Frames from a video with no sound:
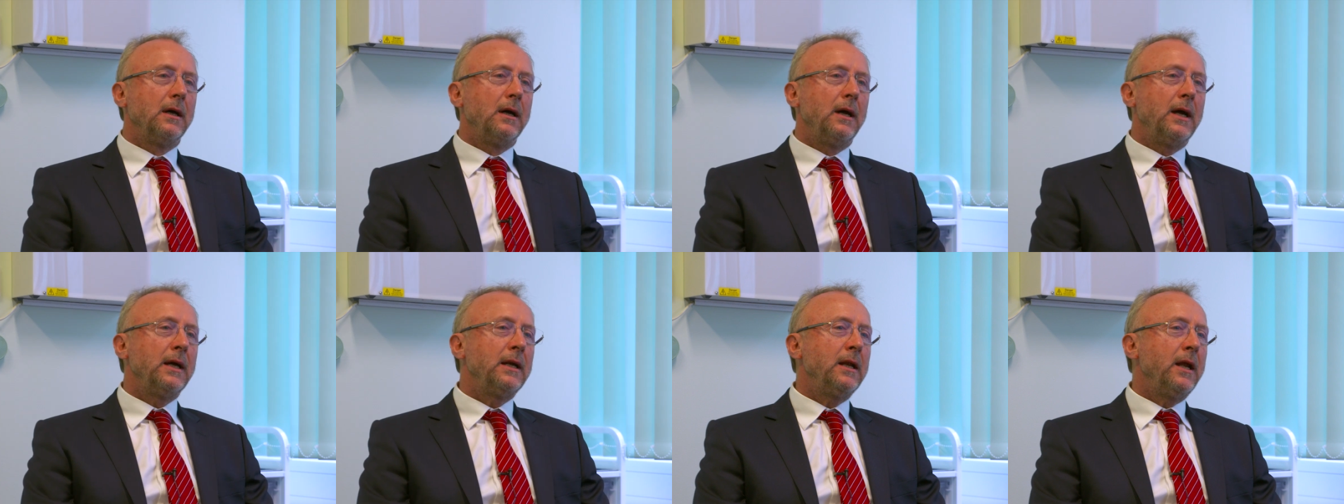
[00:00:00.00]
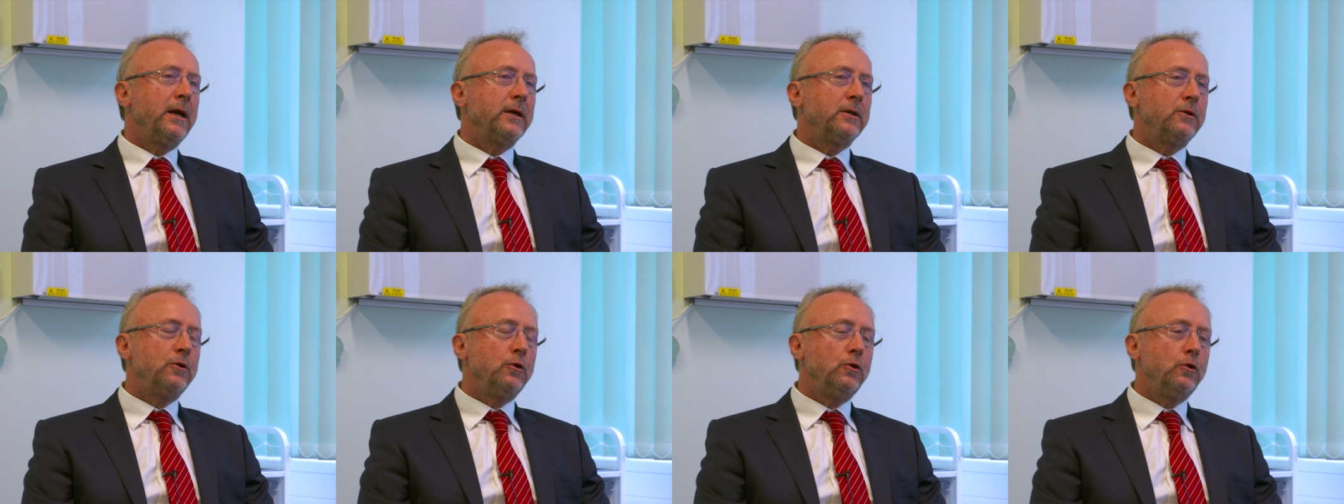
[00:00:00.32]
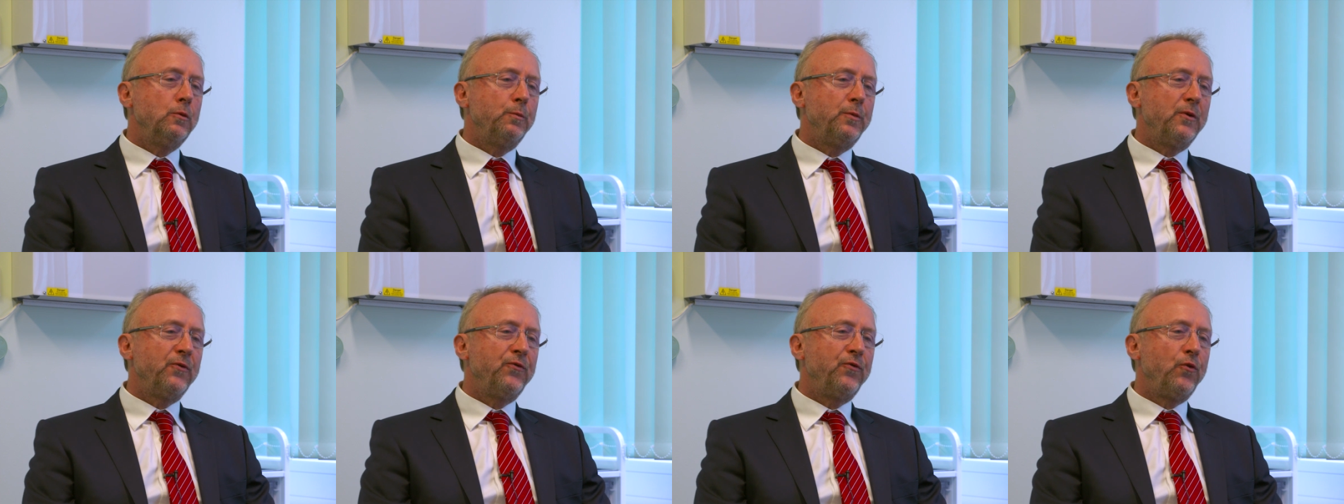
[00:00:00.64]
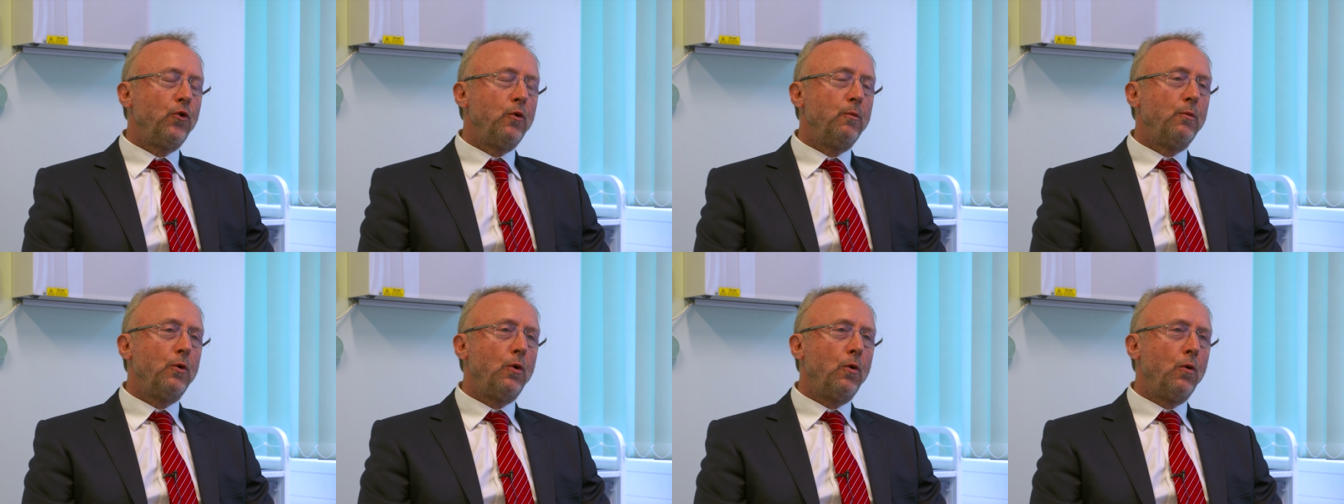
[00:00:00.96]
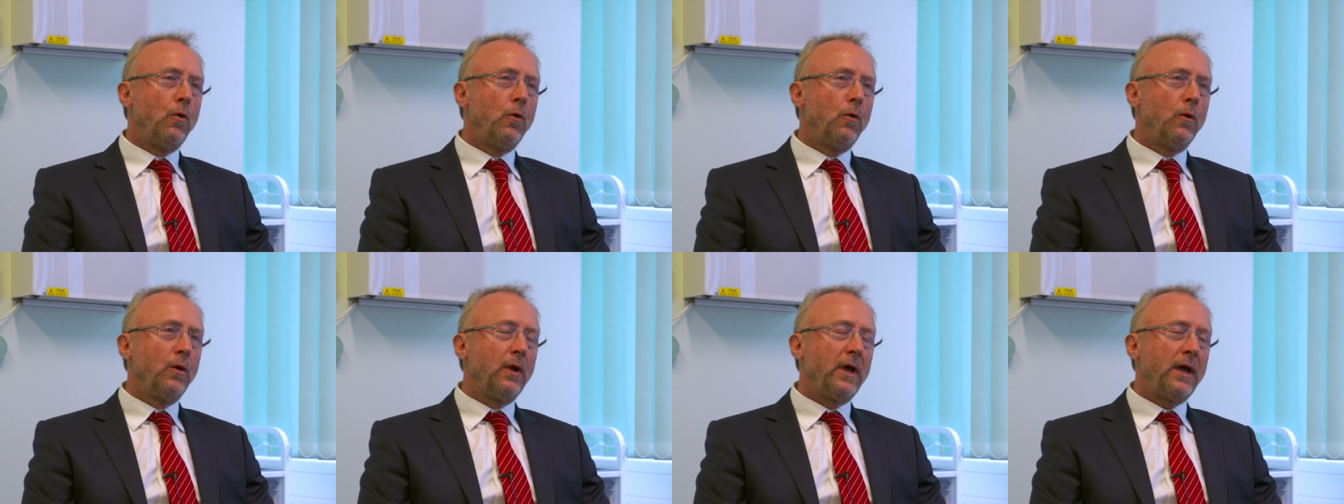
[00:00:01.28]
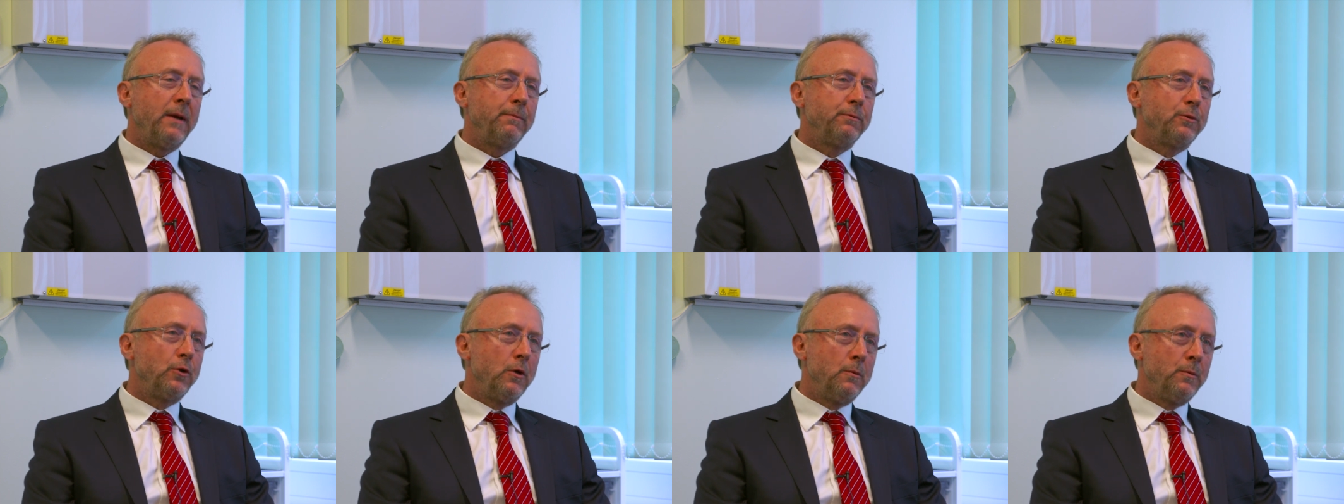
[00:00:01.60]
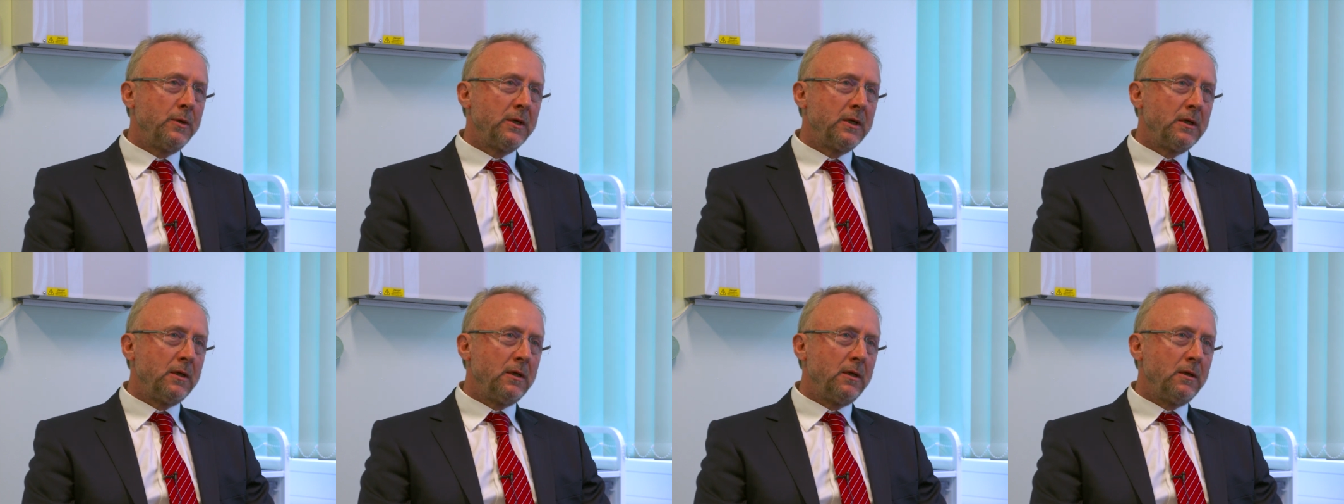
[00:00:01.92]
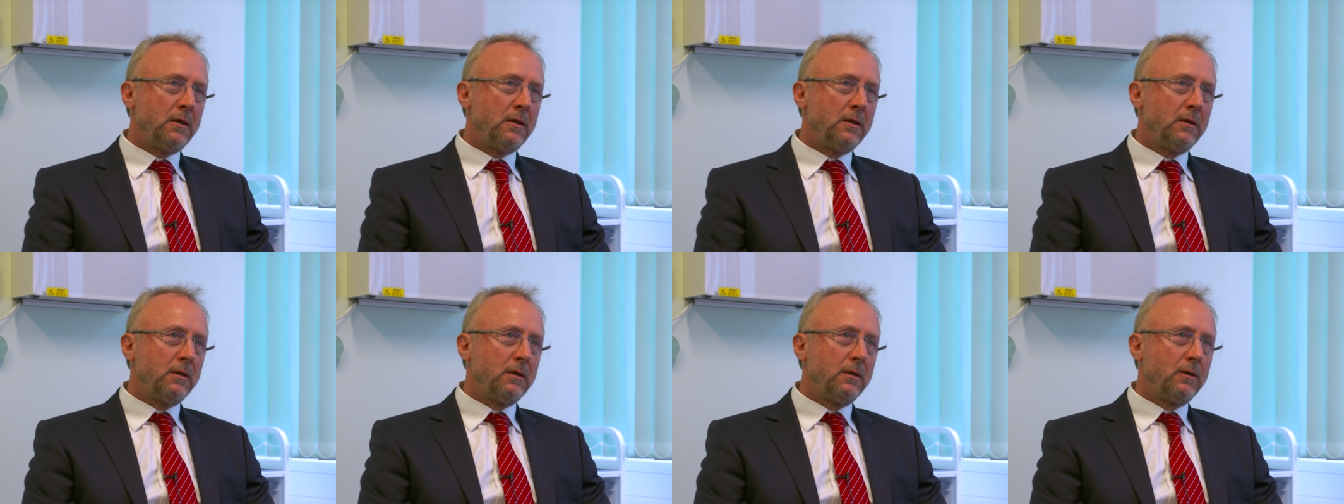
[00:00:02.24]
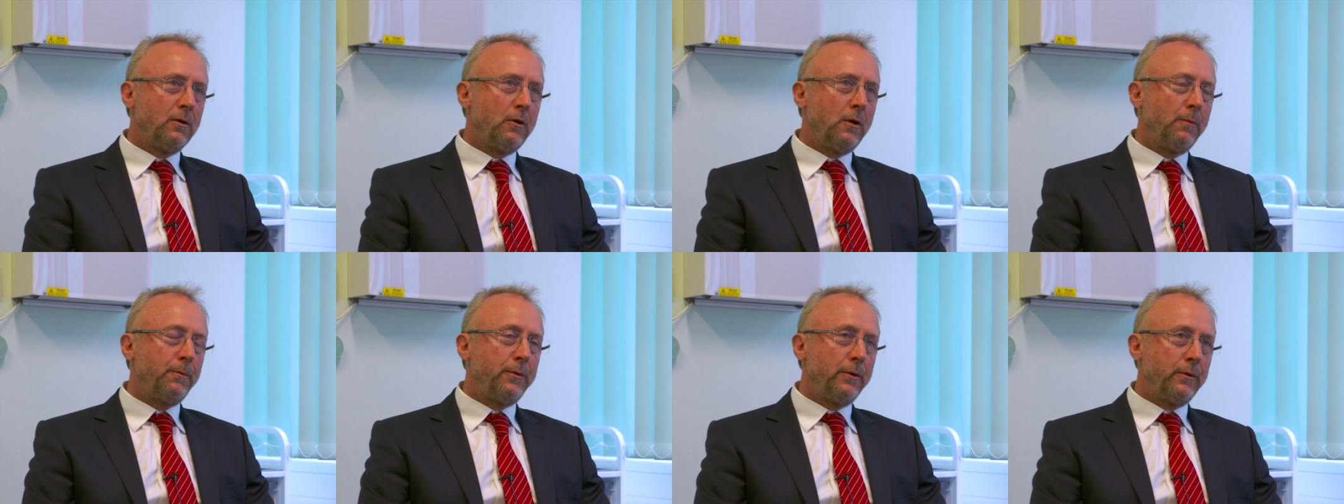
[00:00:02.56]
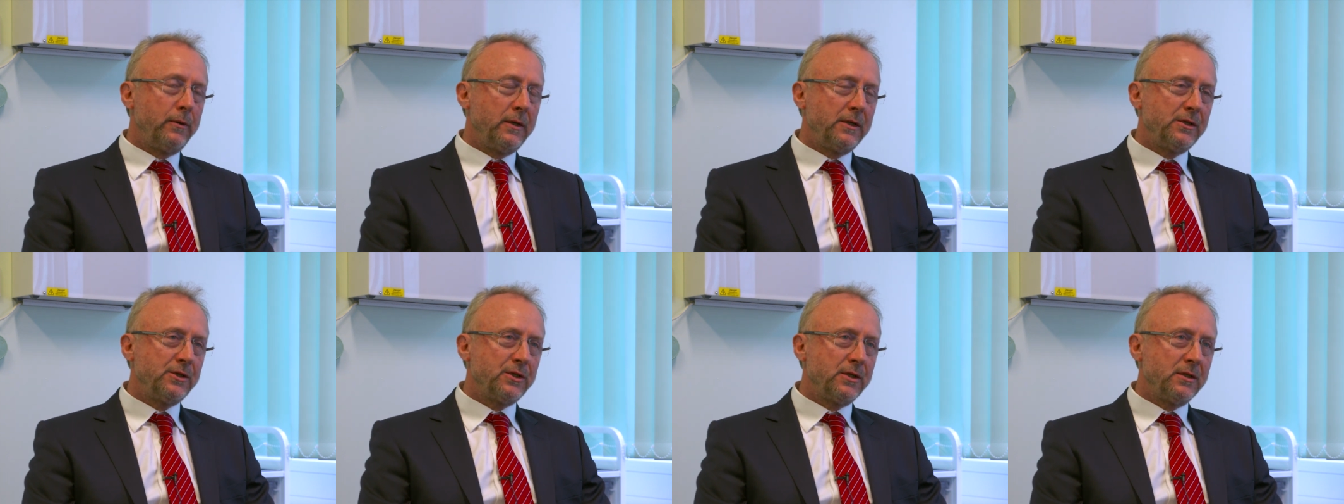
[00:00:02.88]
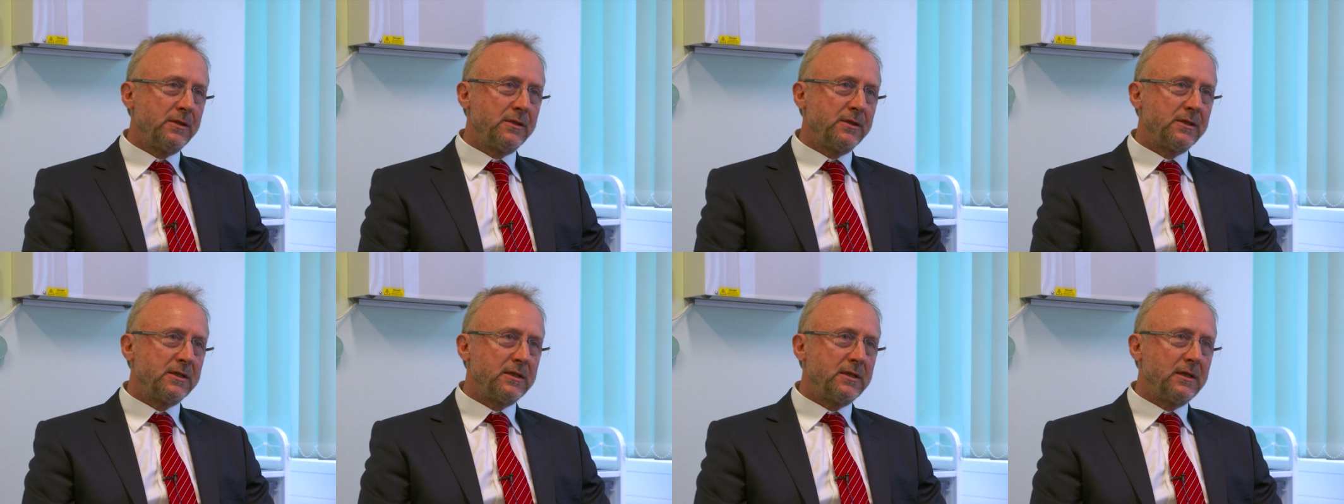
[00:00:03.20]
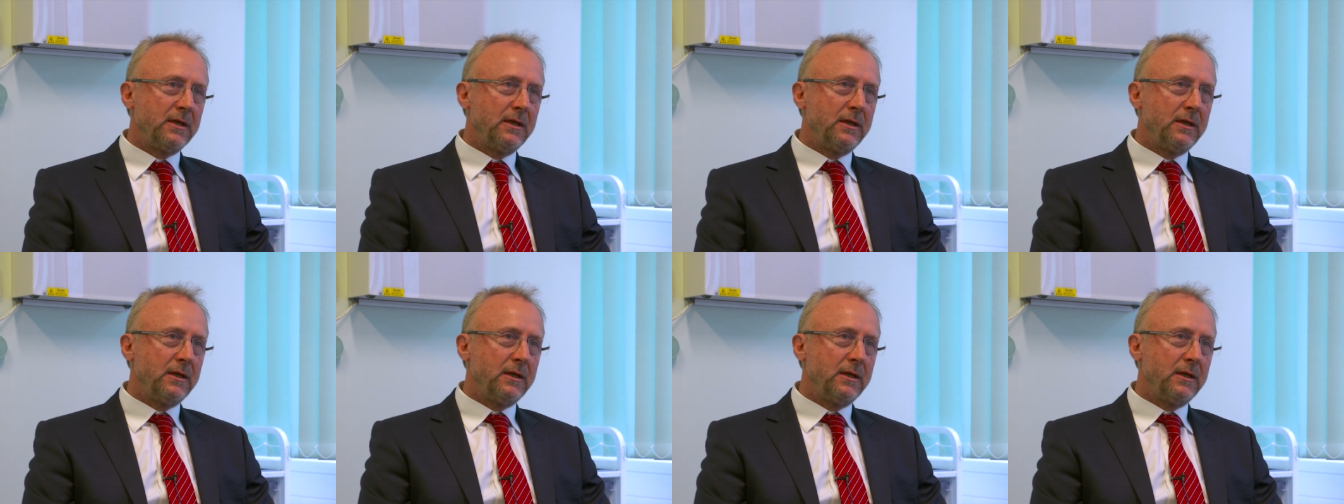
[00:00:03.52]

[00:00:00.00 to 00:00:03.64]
I like to perform all abdominal operations